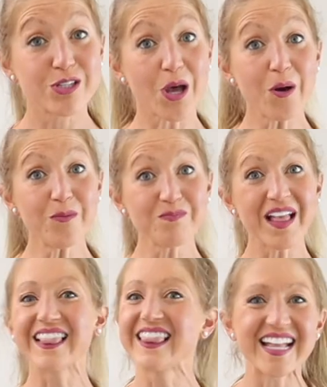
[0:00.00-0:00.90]

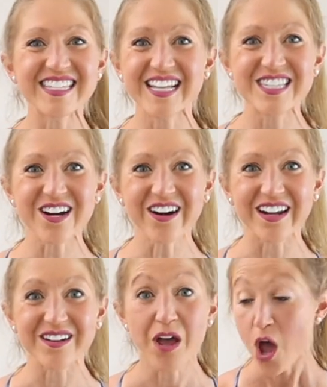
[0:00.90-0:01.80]
So let's get
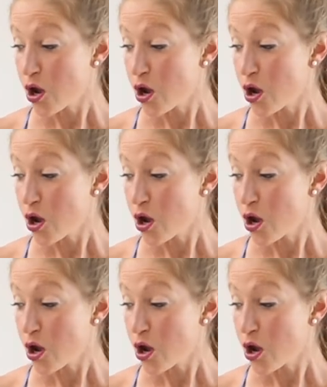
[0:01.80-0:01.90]
started.